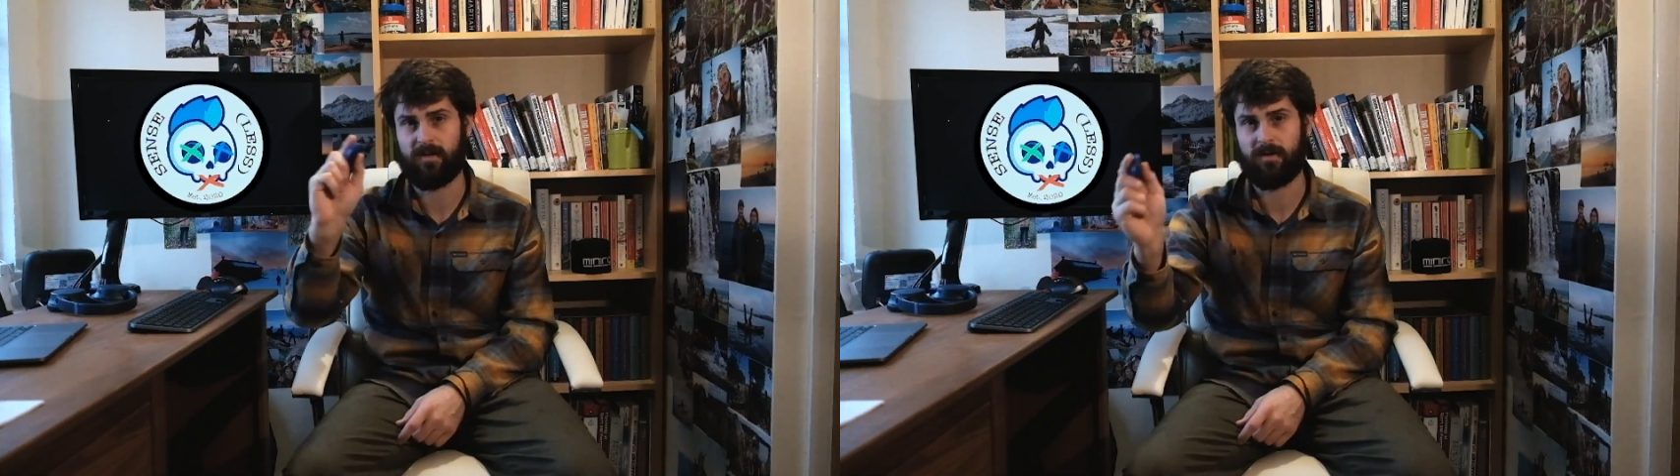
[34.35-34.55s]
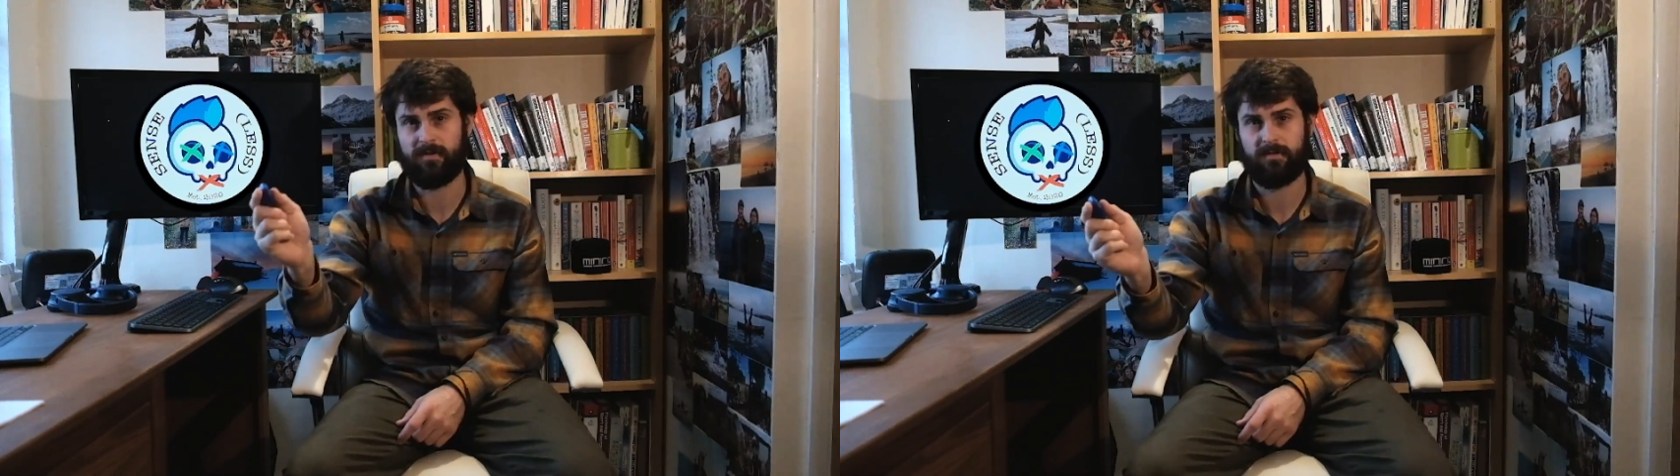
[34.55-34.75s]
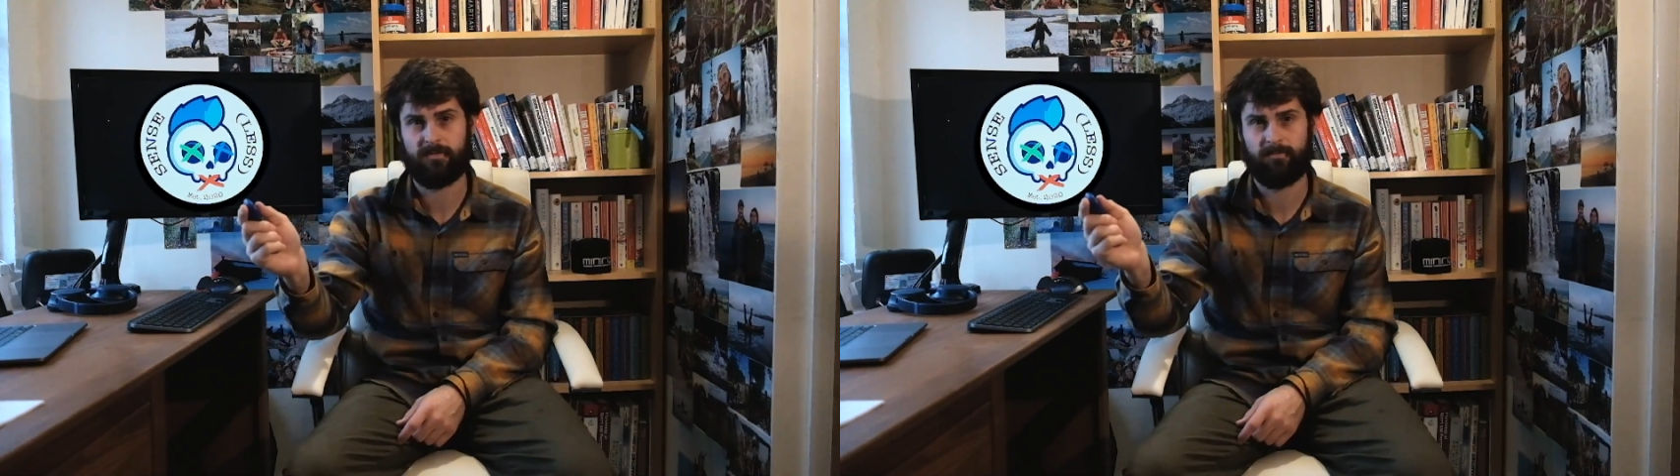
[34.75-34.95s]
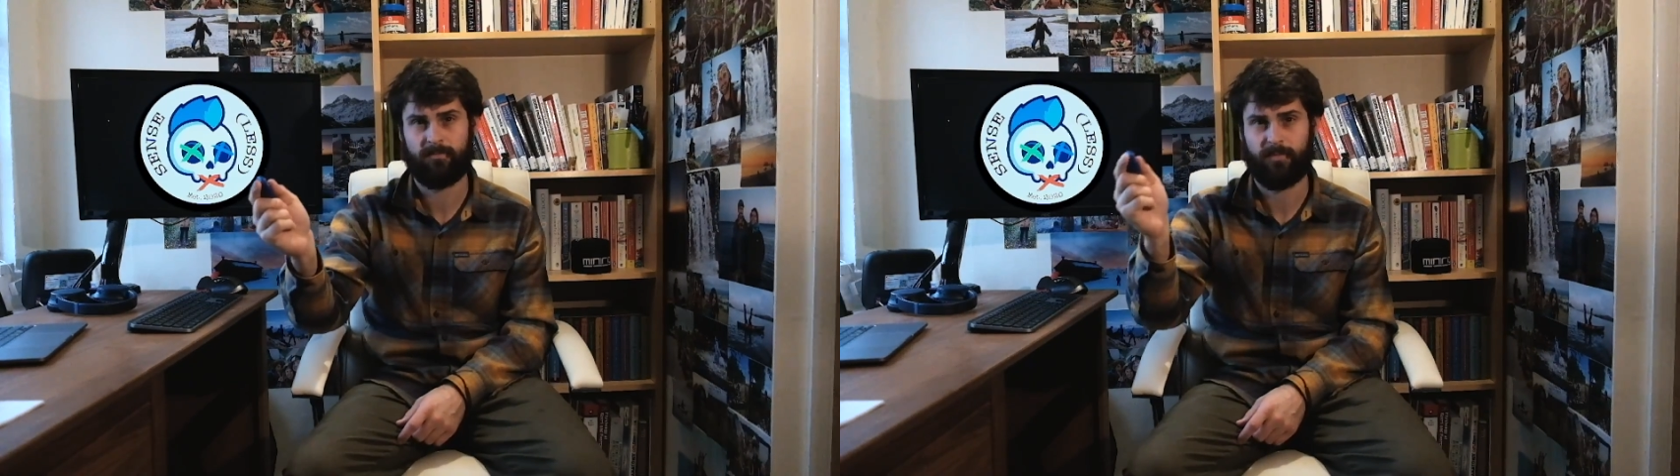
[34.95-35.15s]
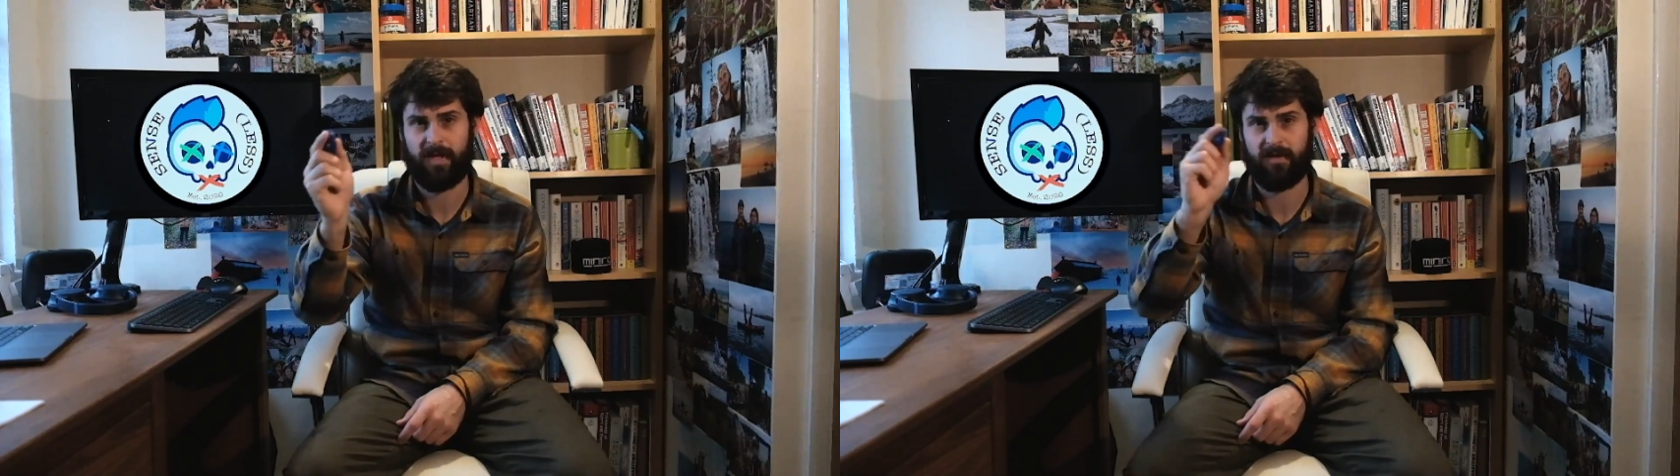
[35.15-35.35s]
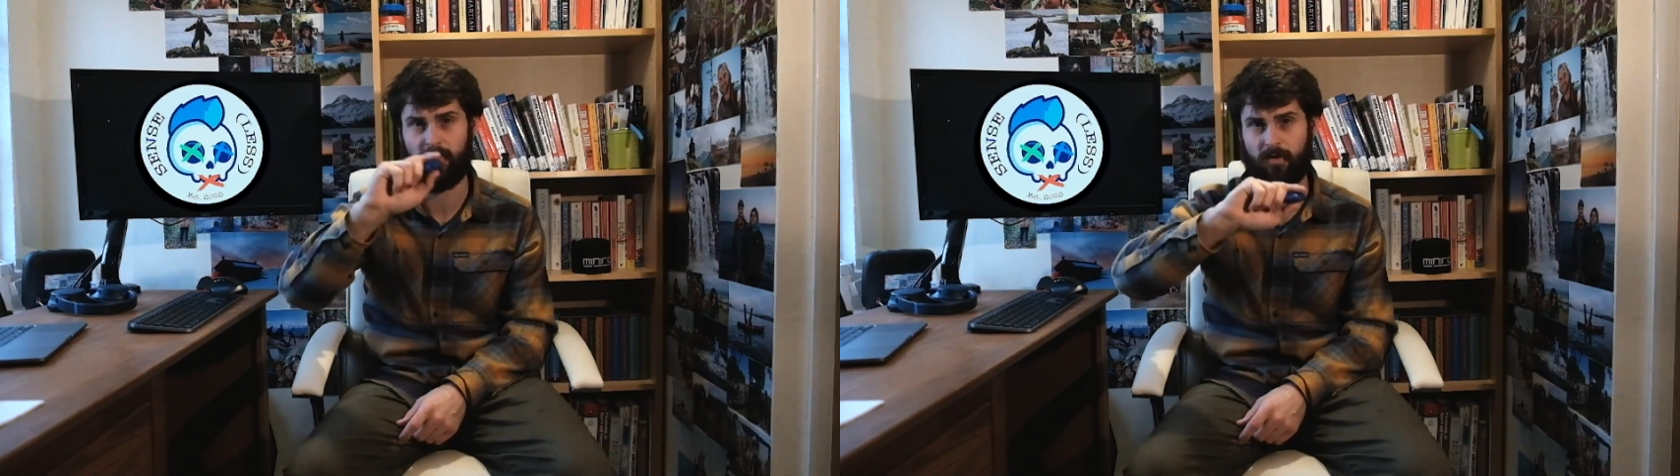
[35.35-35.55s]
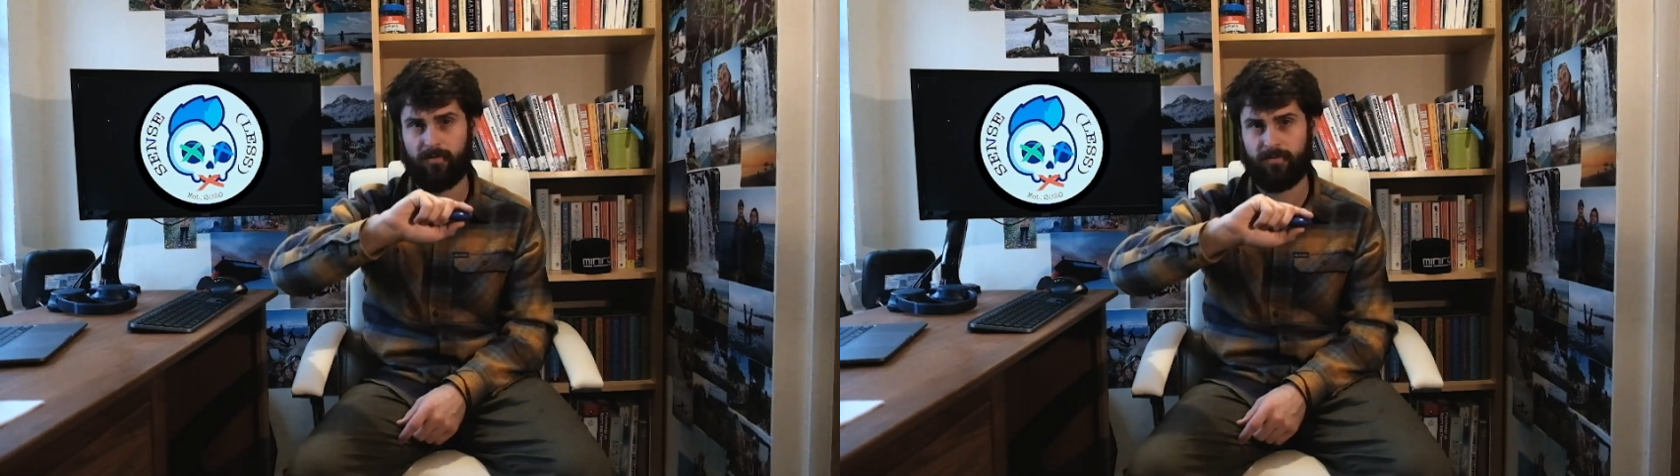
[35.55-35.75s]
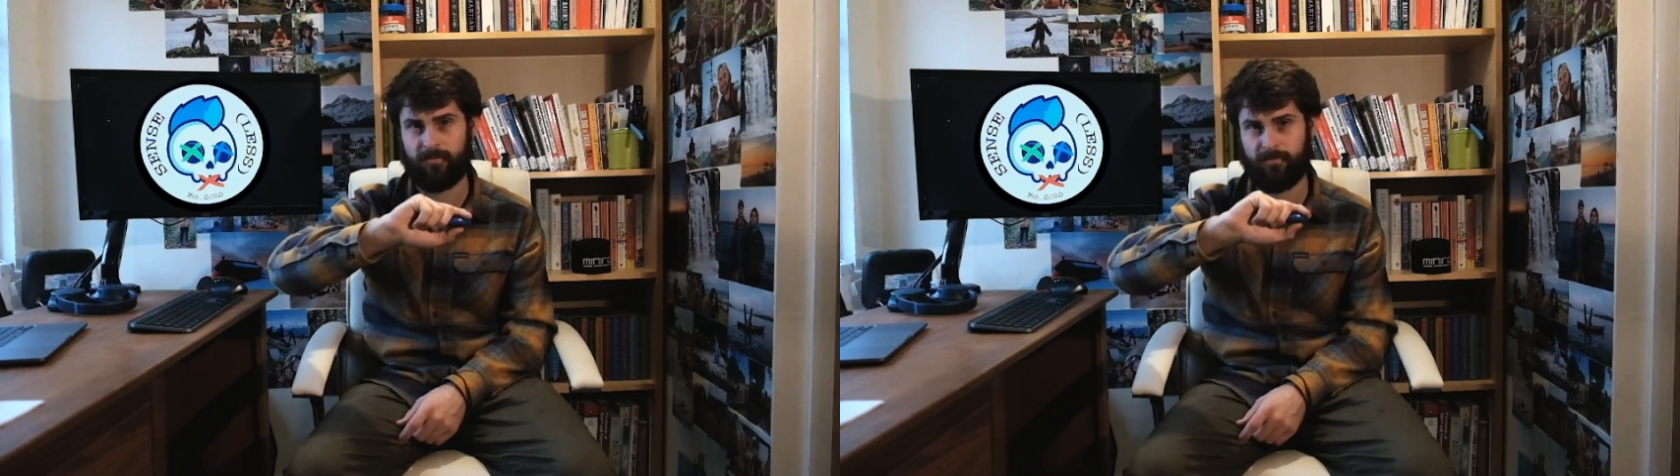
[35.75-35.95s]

on and off.